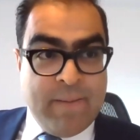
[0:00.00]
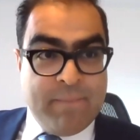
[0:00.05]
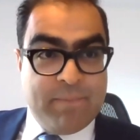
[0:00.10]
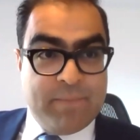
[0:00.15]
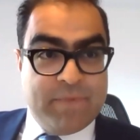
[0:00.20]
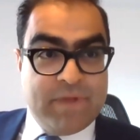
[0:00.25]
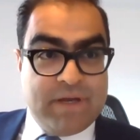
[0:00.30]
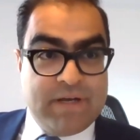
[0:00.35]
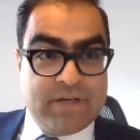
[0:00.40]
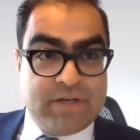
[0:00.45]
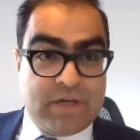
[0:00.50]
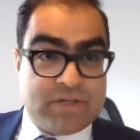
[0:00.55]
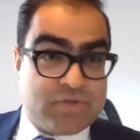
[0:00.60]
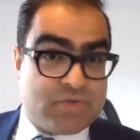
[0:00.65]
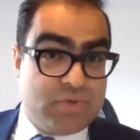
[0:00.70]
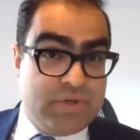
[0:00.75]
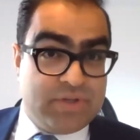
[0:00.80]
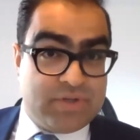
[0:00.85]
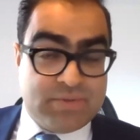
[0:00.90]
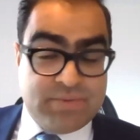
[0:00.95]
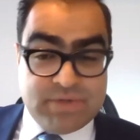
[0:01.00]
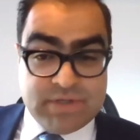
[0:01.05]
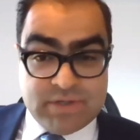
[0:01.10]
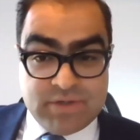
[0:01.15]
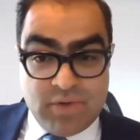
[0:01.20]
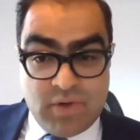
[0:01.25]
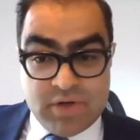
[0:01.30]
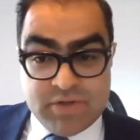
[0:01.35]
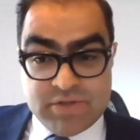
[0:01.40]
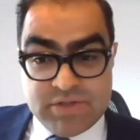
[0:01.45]
The industry through
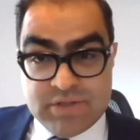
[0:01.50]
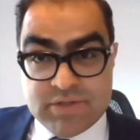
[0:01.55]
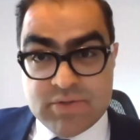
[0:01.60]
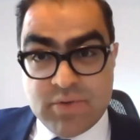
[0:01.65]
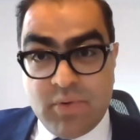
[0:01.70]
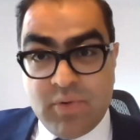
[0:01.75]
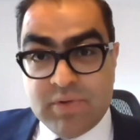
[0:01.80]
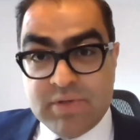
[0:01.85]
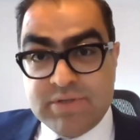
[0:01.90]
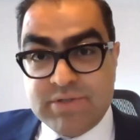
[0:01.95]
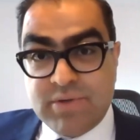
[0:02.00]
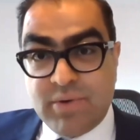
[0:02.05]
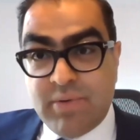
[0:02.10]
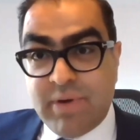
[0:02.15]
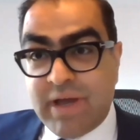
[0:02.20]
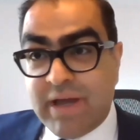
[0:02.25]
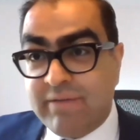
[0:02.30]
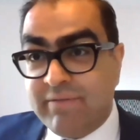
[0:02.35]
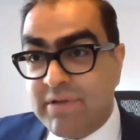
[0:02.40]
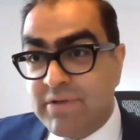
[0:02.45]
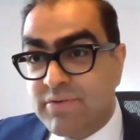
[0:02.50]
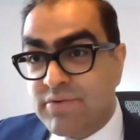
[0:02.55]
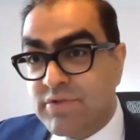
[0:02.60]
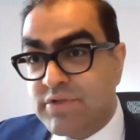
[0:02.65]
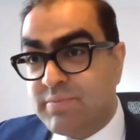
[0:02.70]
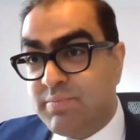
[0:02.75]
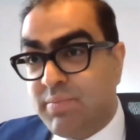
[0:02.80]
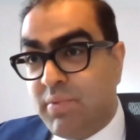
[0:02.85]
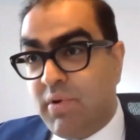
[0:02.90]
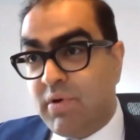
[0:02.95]
technology is also having to
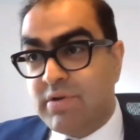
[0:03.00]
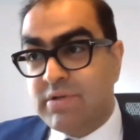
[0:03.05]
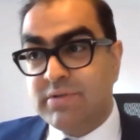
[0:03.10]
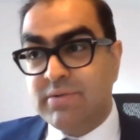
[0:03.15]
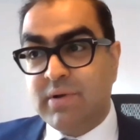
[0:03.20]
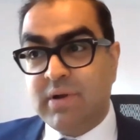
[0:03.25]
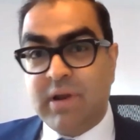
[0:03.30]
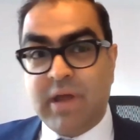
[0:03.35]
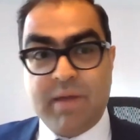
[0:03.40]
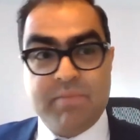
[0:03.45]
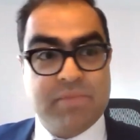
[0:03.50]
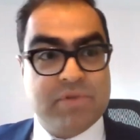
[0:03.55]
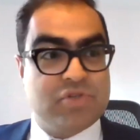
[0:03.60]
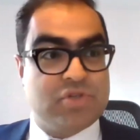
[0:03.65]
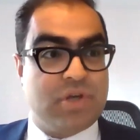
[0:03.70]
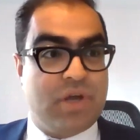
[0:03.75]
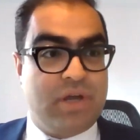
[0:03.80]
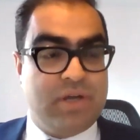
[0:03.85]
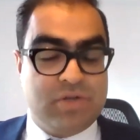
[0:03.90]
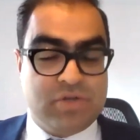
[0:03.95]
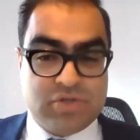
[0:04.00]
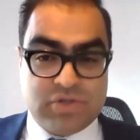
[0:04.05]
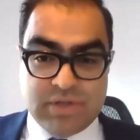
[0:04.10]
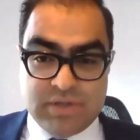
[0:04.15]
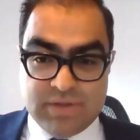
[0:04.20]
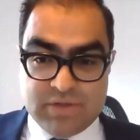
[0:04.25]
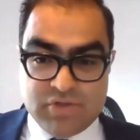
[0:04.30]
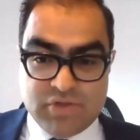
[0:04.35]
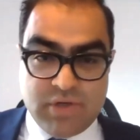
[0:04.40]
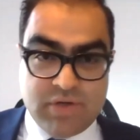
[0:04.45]
respond to climate change
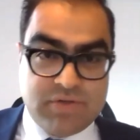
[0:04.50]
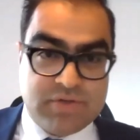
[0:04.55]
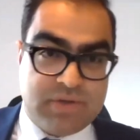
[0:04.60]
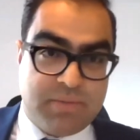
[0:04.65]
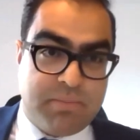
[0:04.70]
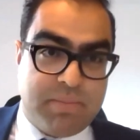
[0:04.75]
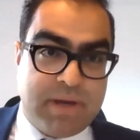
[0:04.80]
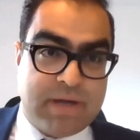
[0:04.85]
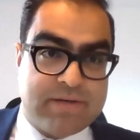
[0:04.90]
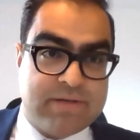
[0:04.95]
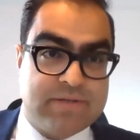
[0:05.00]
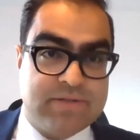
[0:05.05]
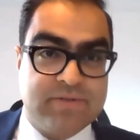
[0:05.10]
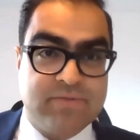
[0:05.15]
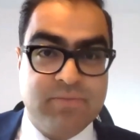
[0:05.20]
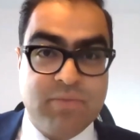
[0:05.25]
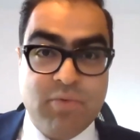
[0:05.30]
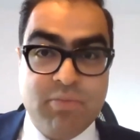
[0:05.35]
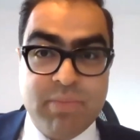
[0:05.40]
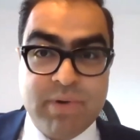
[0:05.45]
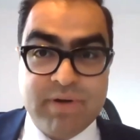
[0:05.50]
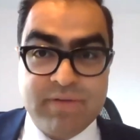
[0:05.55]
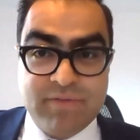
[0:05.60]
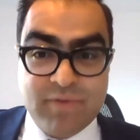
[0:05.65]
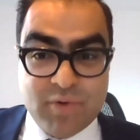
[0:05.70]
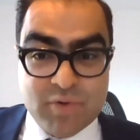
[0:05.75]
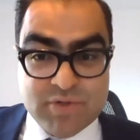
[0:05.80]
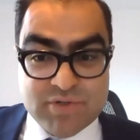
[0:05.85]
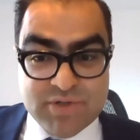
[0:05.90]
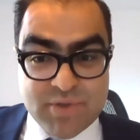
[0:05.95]
and the changing patterns of movement
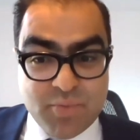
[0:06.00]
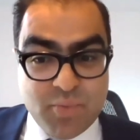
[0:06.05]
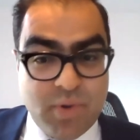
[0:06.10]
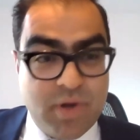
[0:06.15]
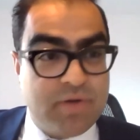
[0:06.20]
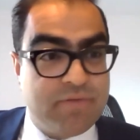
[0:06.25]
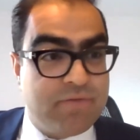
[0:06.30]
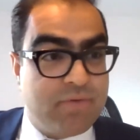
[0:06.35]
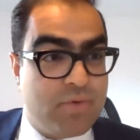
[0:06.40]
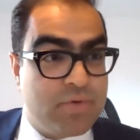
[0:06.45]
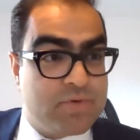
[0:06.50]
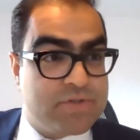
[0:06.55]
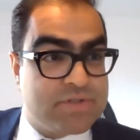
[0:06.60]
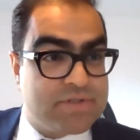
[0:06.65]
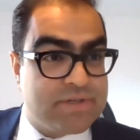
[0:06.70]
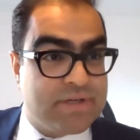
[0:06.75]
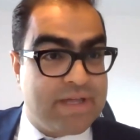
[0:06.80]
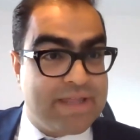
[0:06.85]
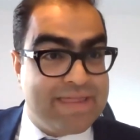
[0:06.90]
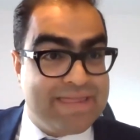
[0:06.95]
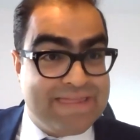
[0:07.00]
of goods and workforce.